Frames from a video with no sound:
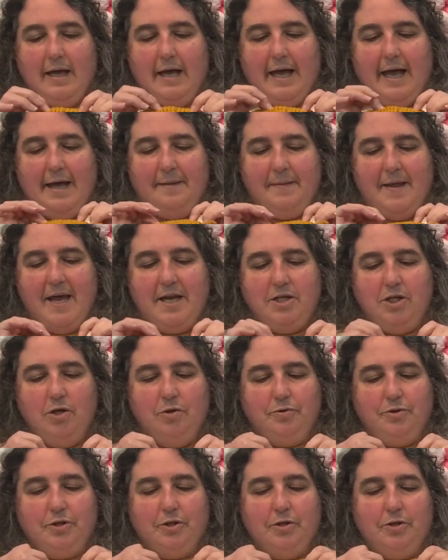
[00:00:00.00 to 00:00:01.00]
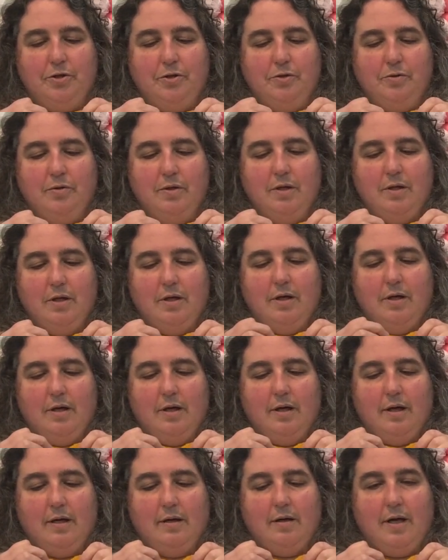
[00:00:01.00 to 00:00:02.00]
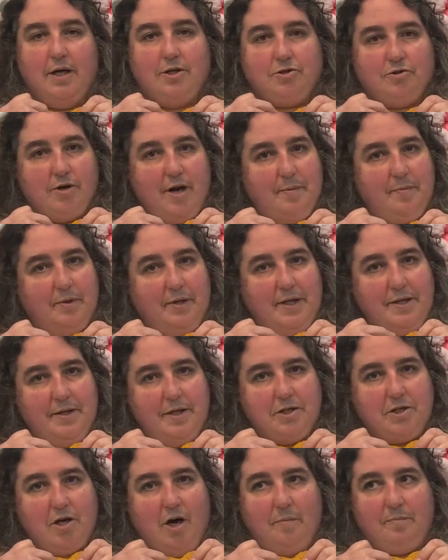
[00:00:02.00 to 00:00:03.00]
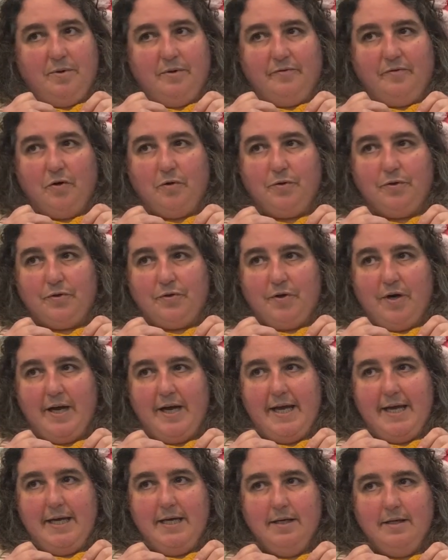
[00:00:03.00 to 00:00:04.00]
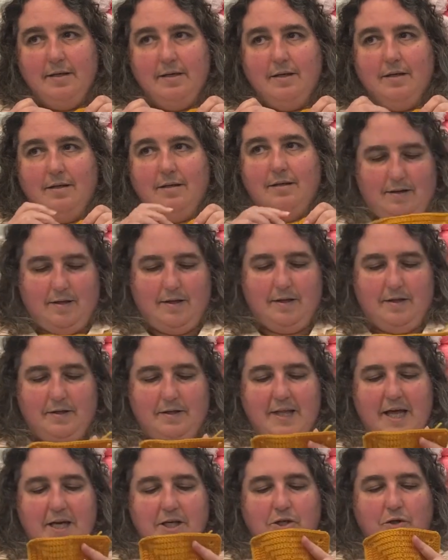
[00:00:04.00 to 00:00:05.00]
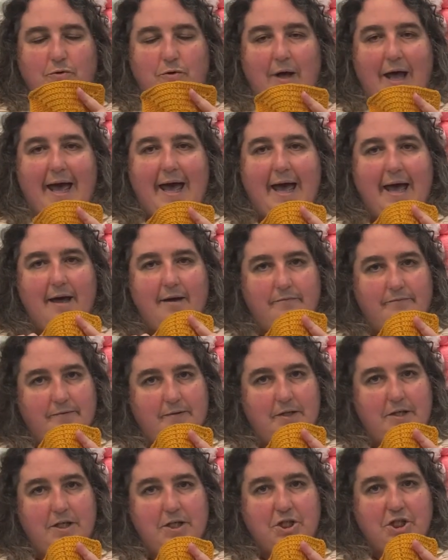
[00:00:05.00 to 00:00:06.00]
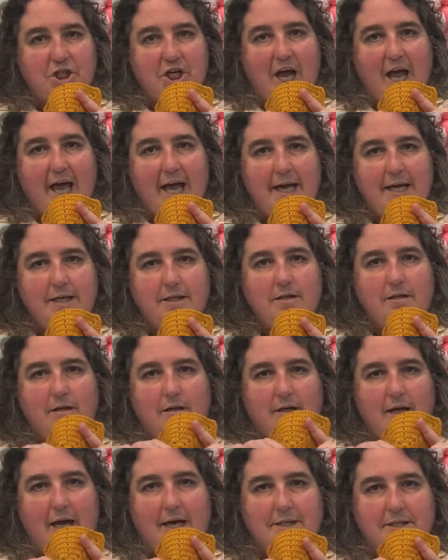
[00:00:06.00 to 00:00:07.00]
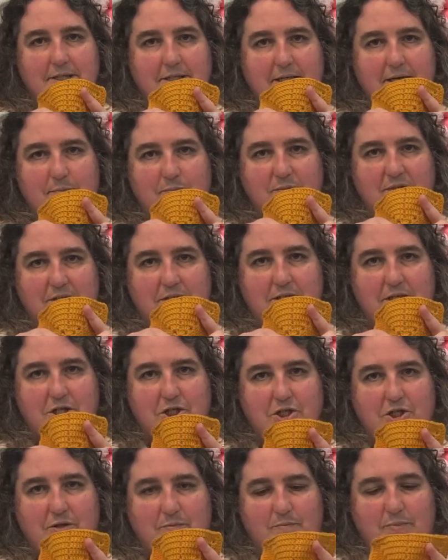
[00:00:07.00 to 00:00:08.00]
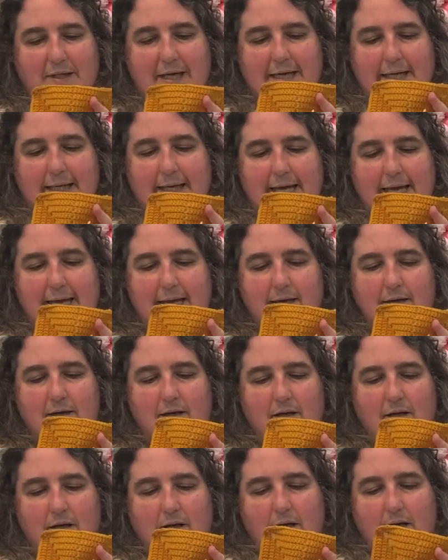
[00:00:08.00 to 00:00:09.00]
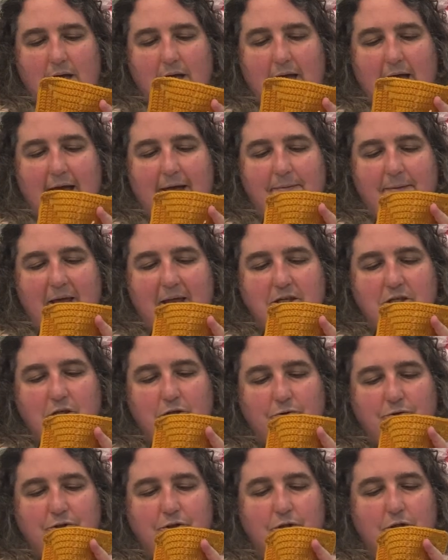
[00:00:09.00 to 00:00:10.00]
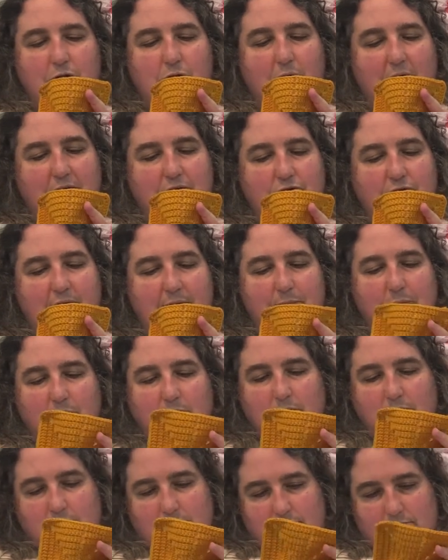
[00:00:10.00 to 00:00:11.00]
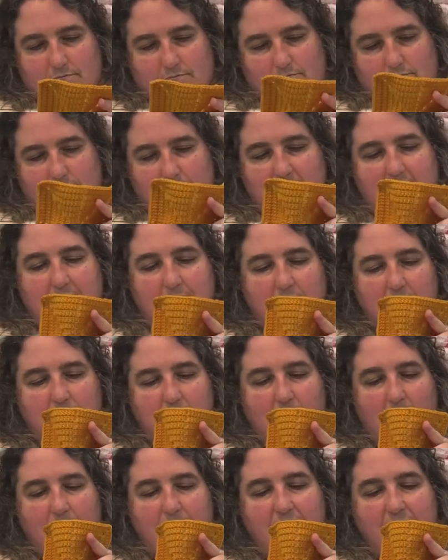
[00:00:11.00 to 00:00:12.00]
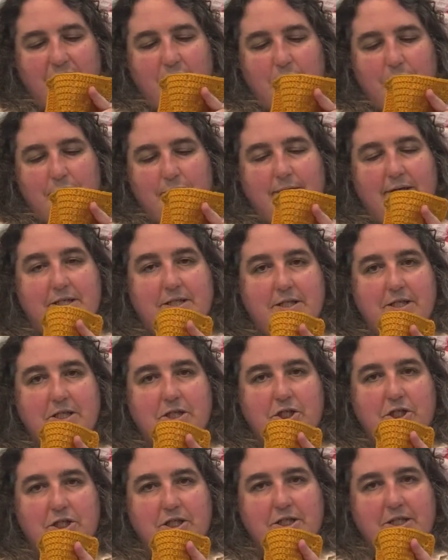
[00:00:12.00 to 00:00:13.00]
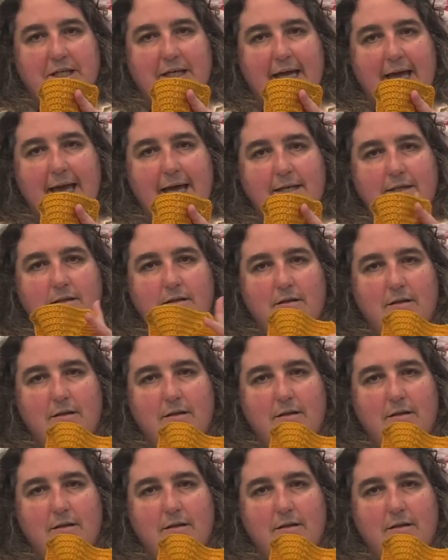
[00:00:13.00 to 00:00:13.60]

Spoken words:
and then you'll do a treble in the top of all 3, and then you'll have your chain and skip the stitch completely, and then you'll do a treble in the top of all 3 stitches again,